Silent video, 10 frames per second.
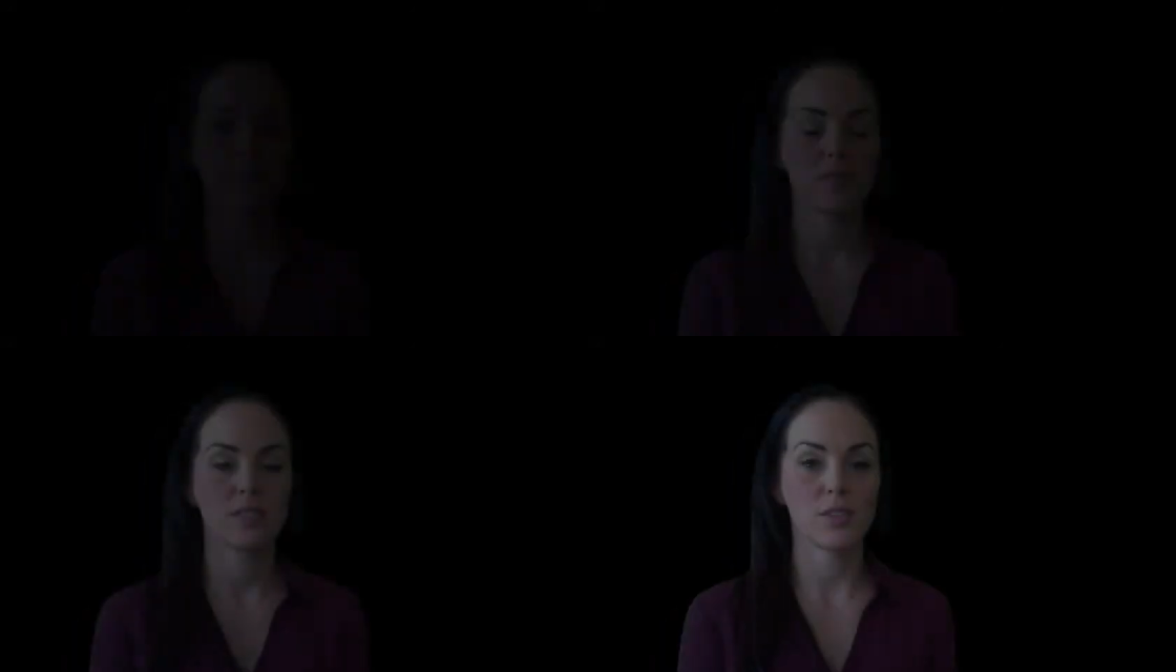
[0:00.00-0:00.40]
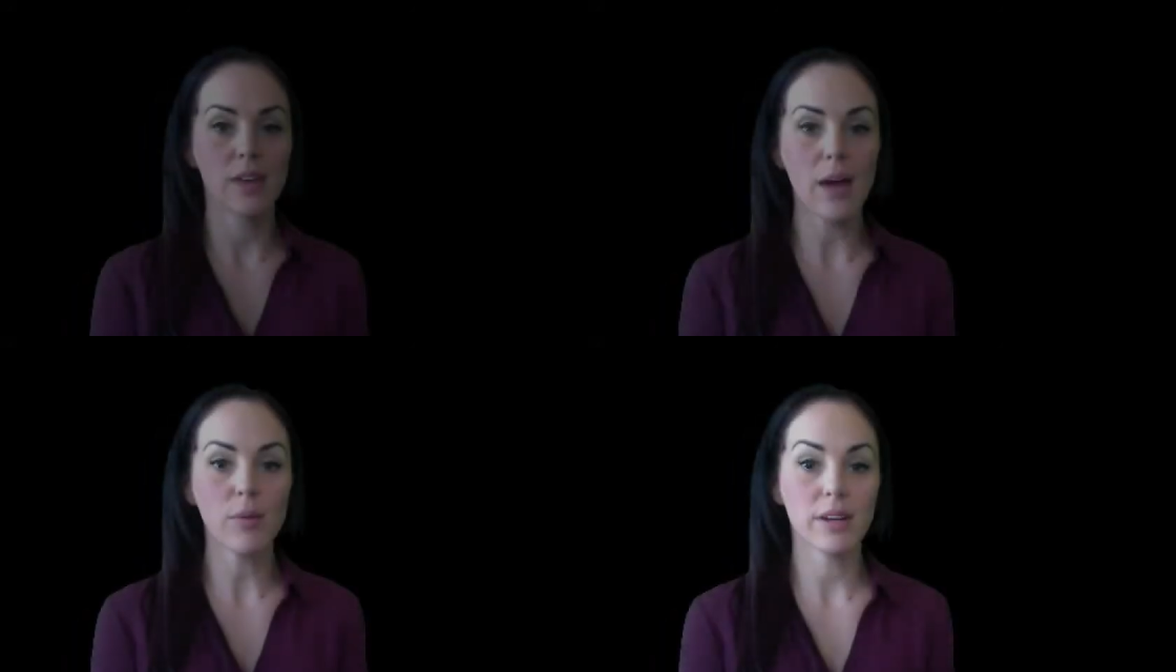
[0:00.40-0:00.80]
So
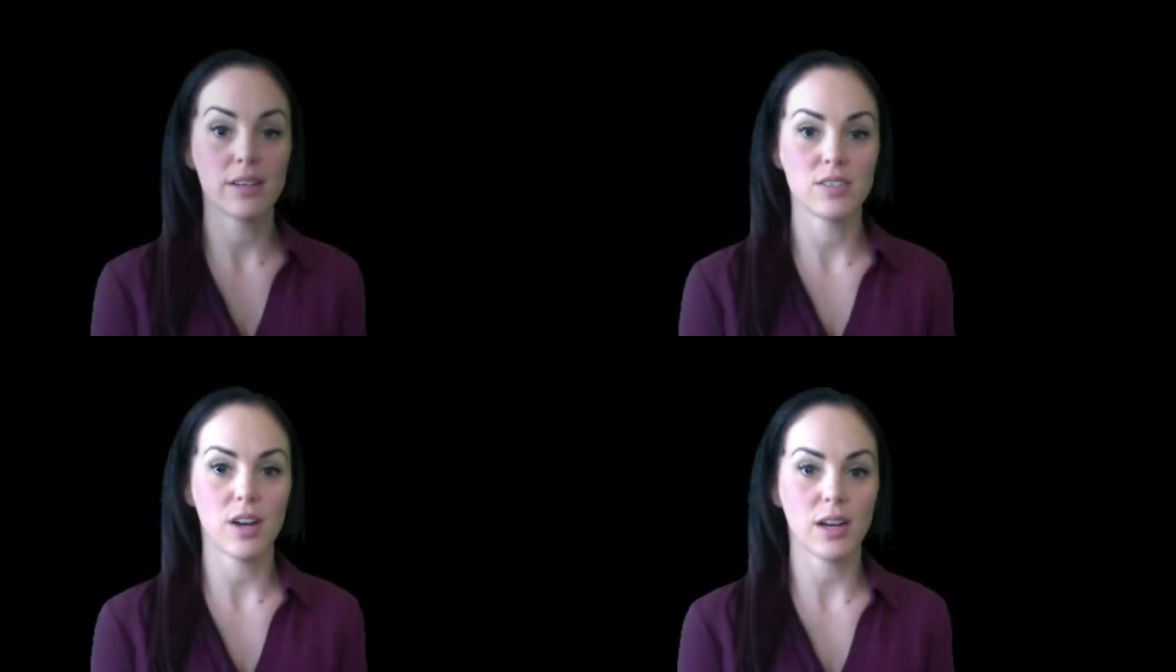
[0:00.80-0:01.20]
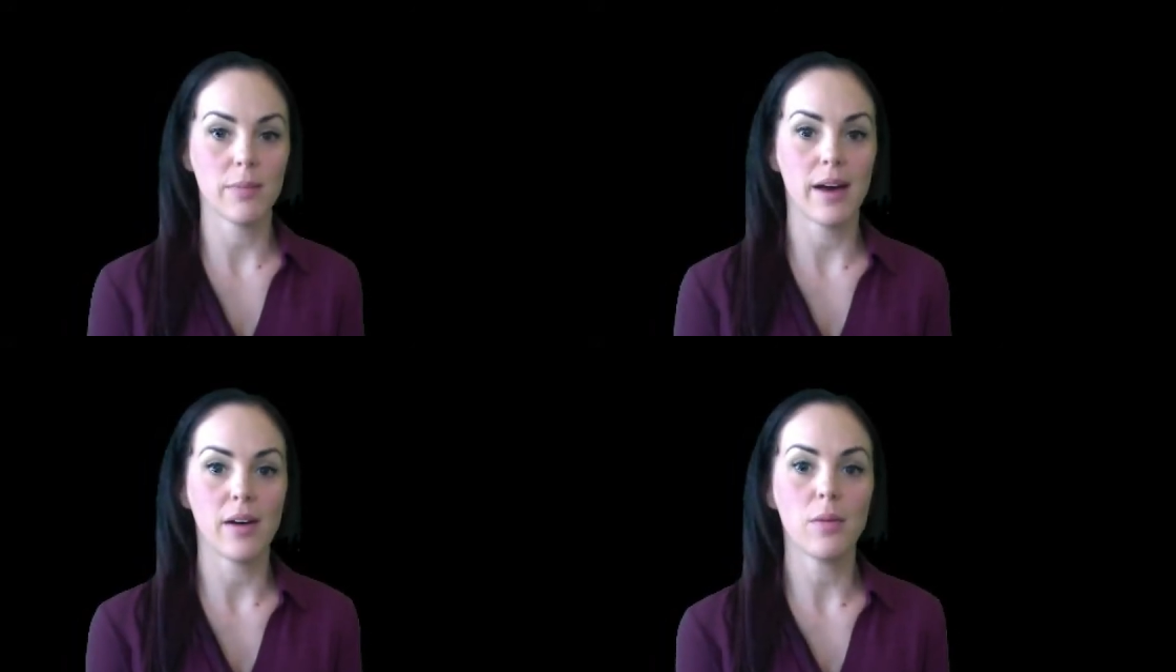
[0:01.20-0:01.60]
now we're going to talk
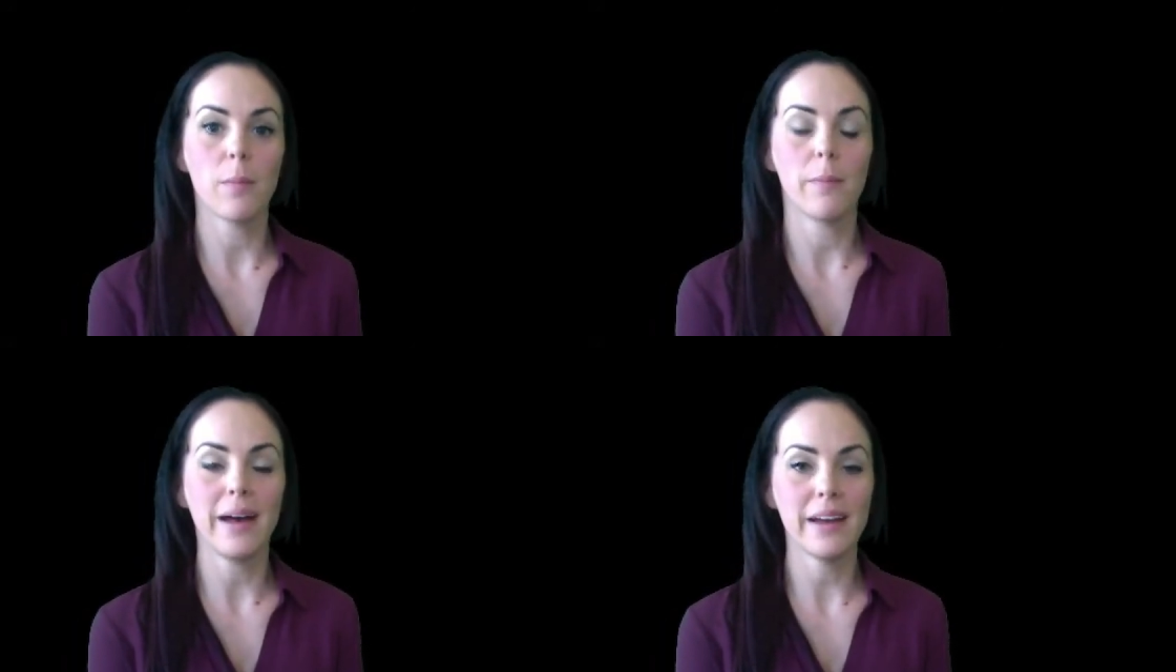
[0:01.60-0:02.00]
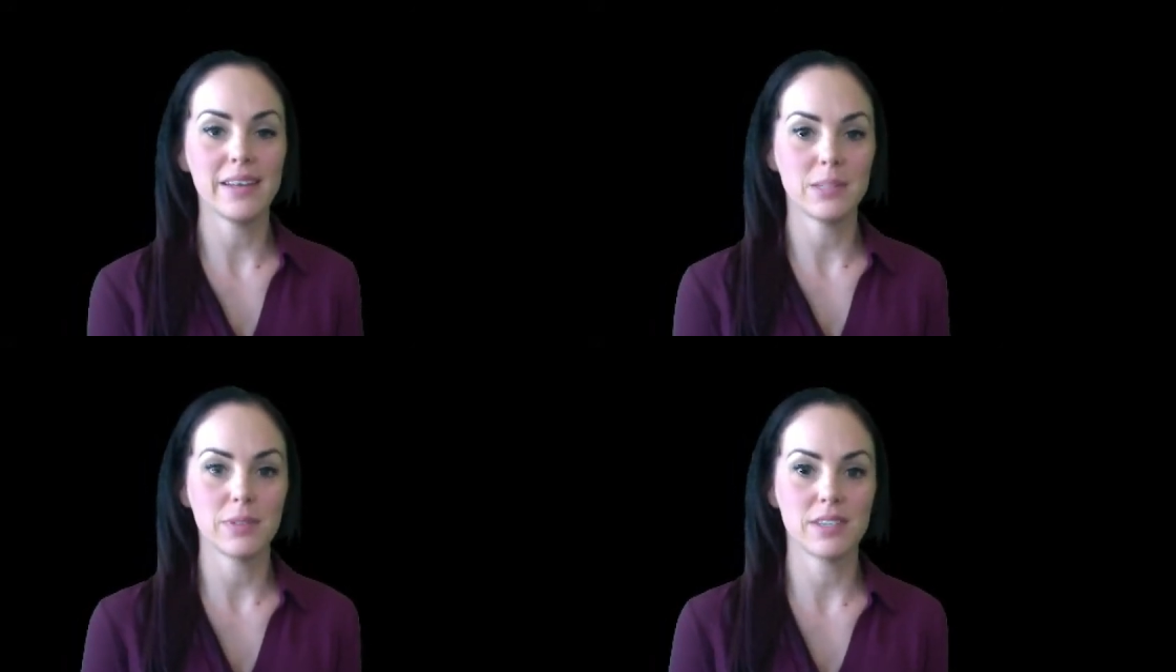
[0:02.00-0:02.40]
about my
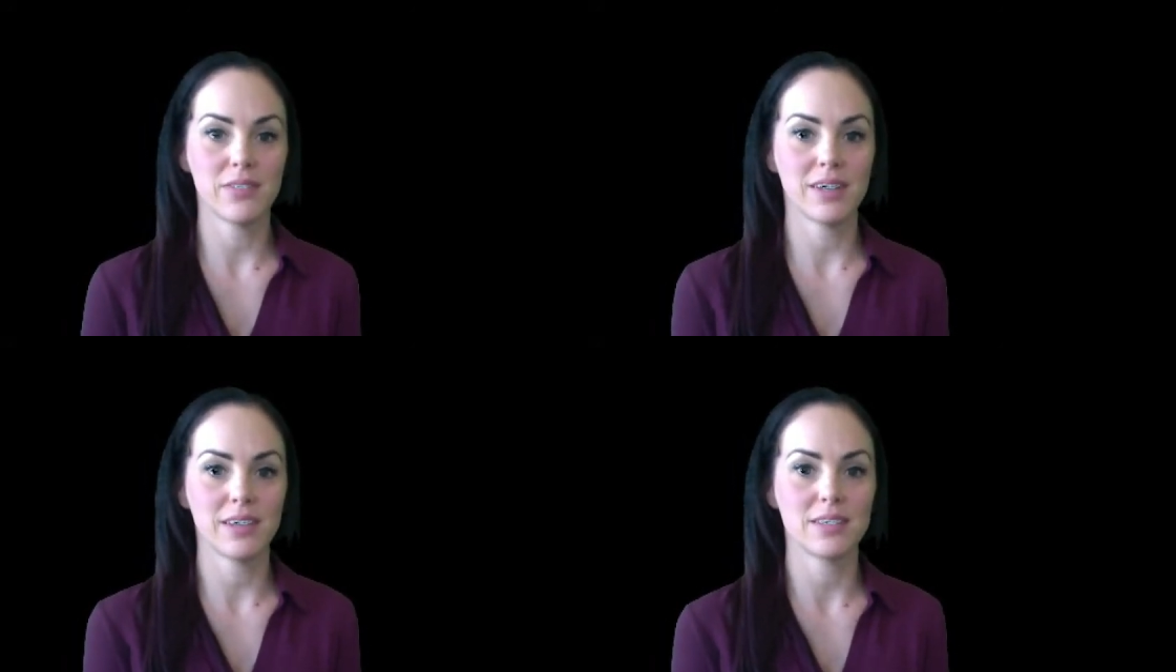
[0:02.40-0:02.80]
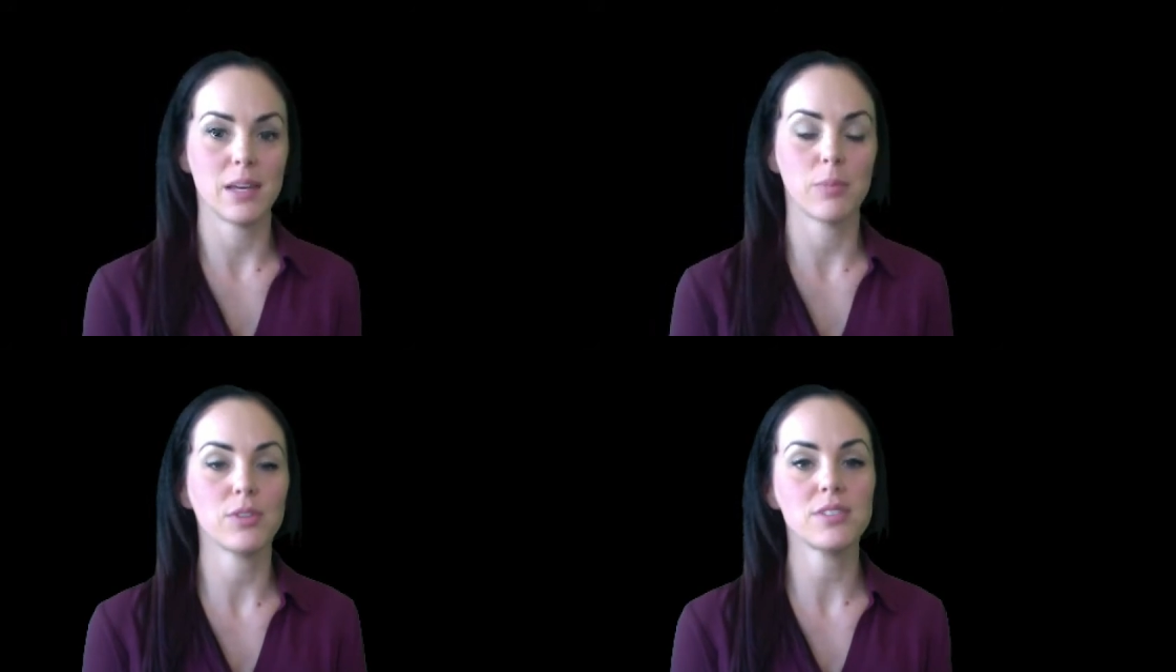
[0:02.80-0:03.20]
specific
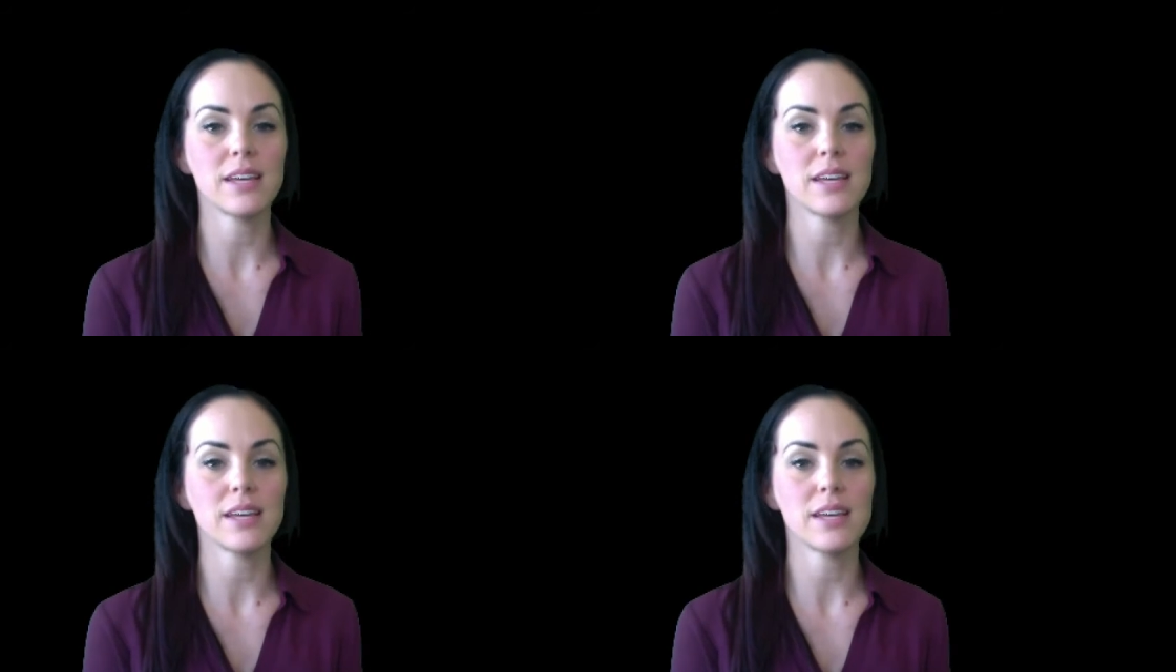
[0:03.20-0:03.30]
examples,